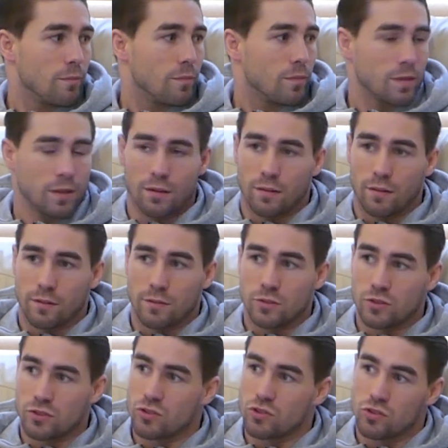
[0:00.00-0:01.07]
you know,
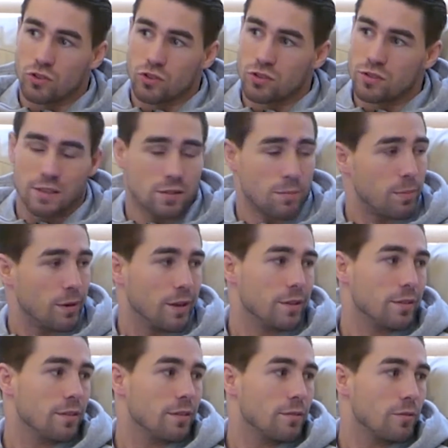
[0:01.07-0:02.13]
just
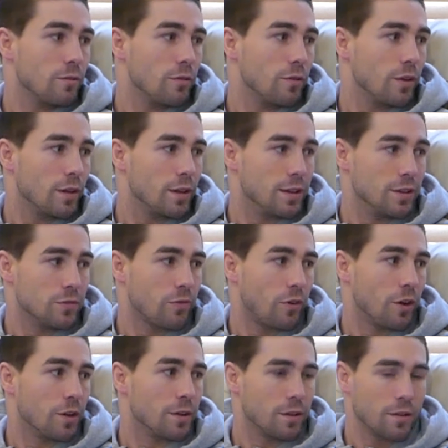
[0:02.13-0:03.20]
disciplined each
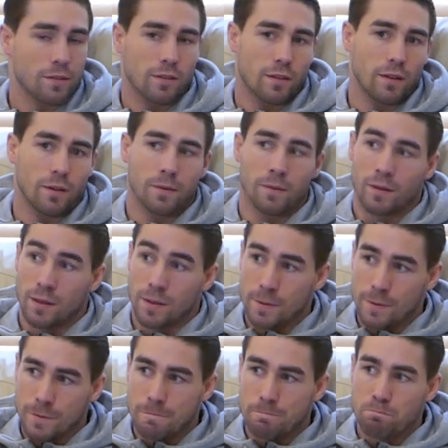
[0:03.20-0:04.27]
fight, and
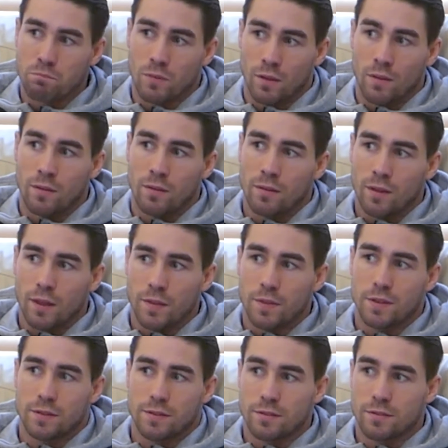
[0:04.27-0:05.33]

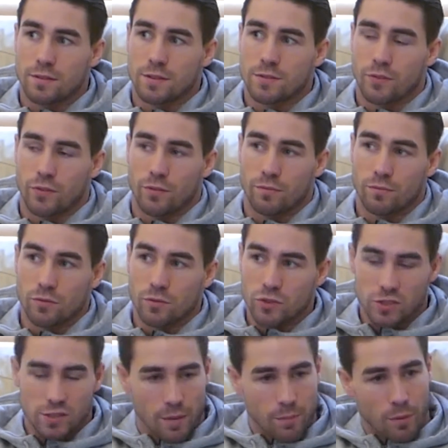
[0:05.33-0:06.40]
this
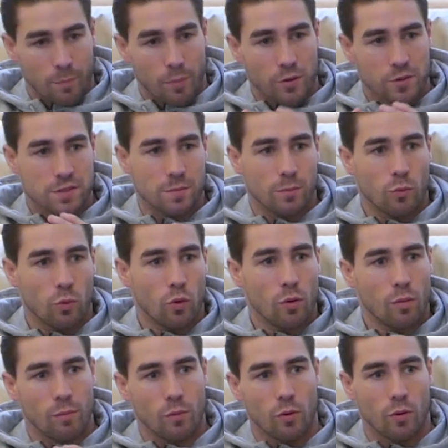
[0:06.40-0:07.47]
just get my boxing
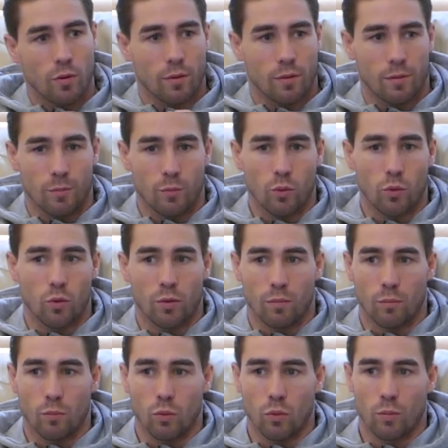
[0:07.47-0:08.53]

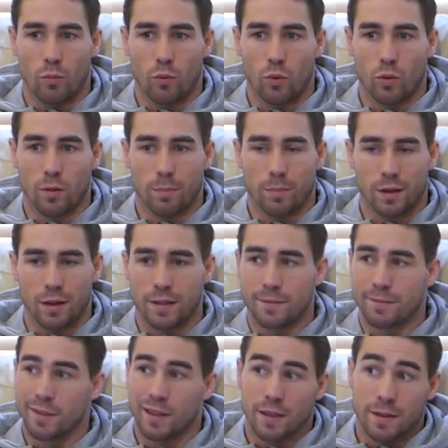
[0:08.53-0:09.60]
more complete.
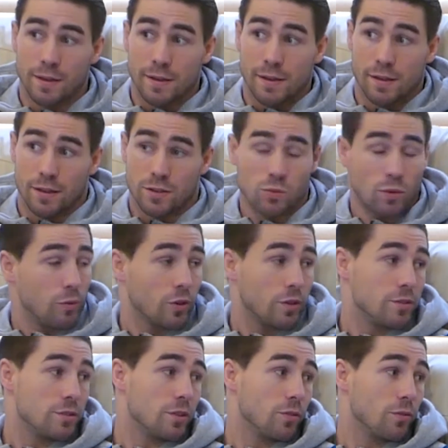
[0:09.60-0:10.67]
And that's what I'm looking
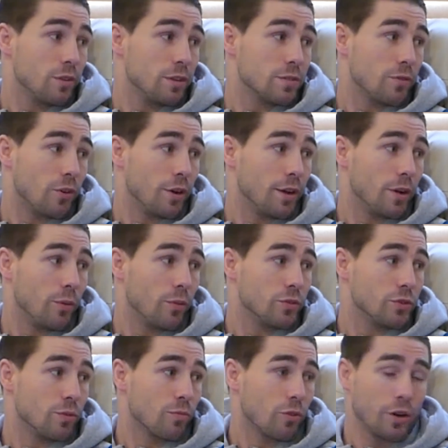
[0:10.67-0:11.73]
to do for this fight now with
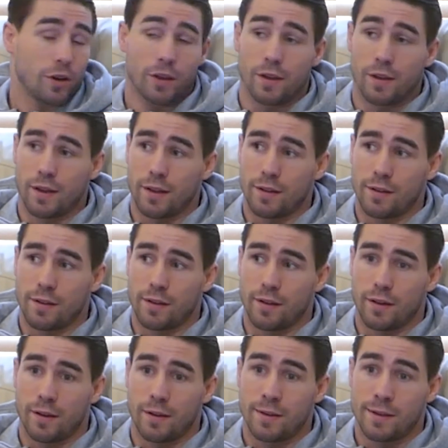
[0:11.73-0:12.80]
John Ryder, and
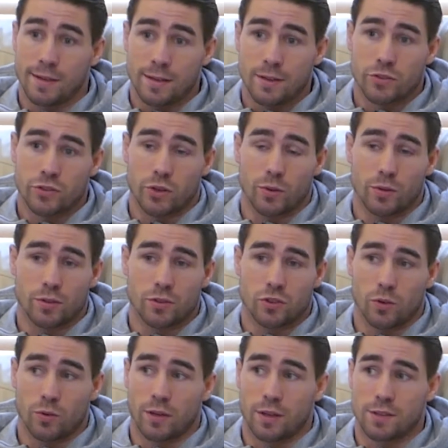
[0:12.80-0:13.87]
showing the
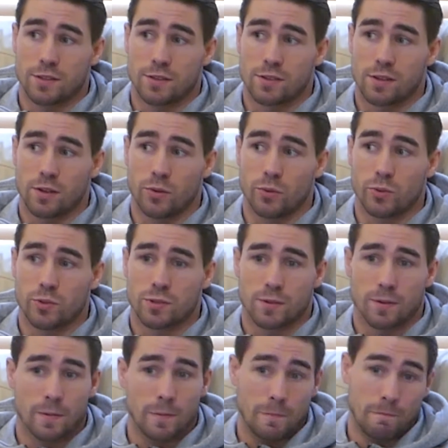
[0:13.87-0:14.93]
showcase the skills,